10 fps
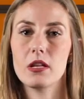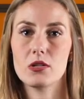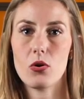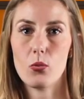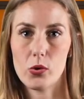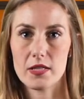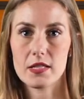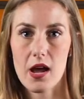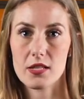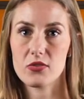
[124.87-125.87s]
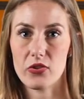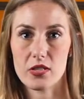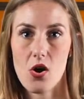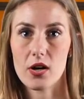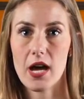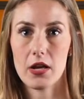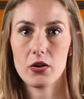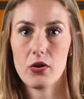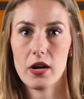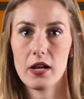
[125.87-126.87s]
into a one size fits all
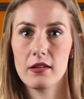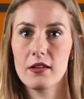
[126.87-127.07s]
category.